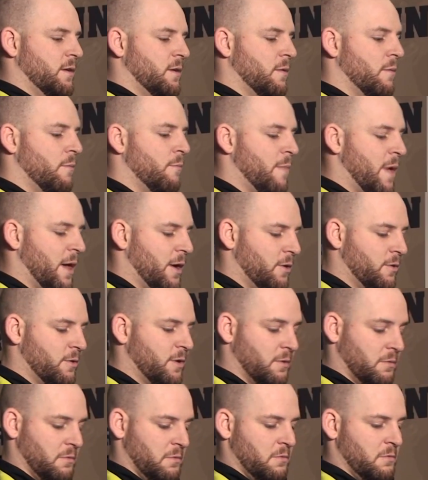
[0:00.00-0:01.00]
Metal
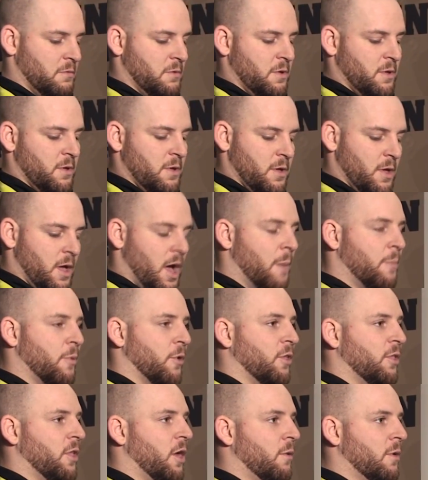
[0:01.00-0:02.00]
upper
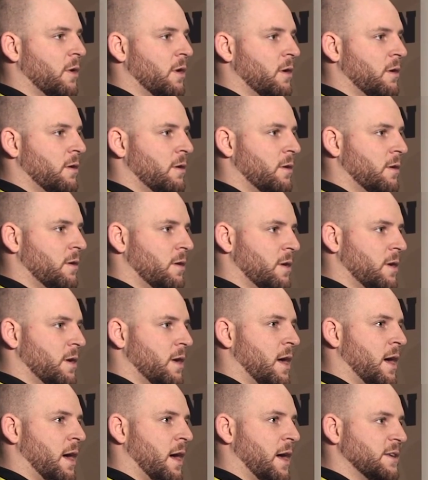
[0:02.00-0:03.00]
and lower,
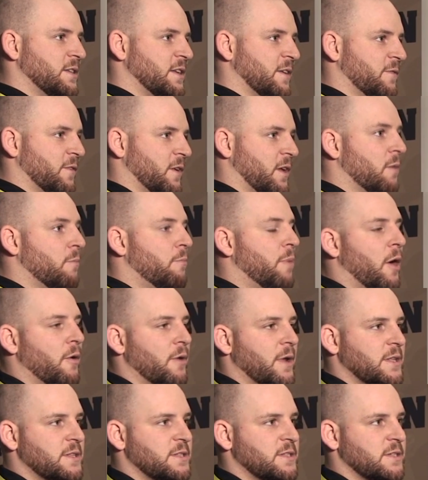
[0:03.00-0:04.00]
different
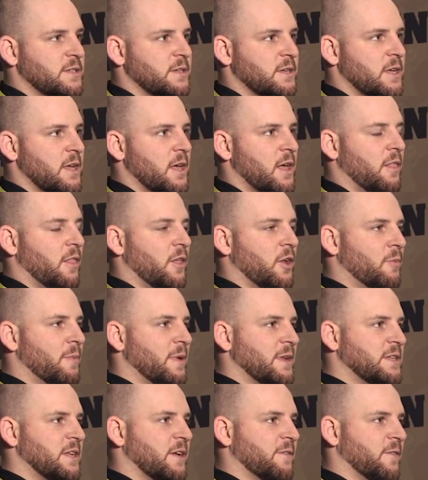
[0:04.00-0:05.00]
components, a little bit
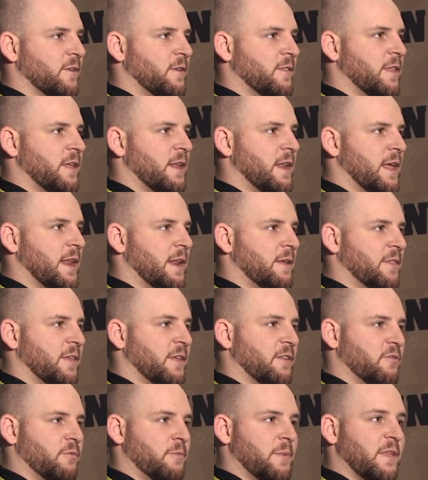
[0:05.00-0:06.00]
different than anything that's
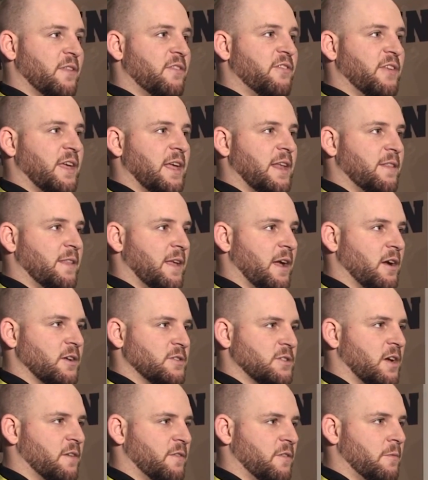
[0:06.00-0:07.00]
been seen in the
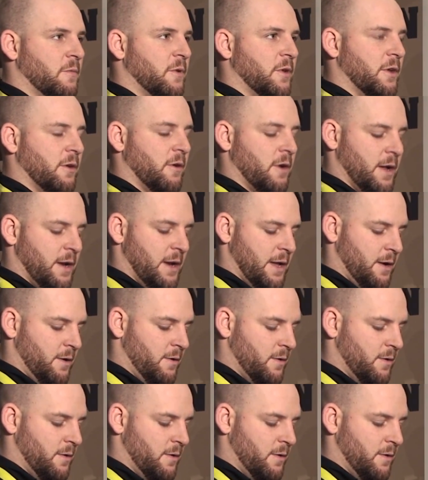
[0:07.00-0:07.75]
airsoft community right now.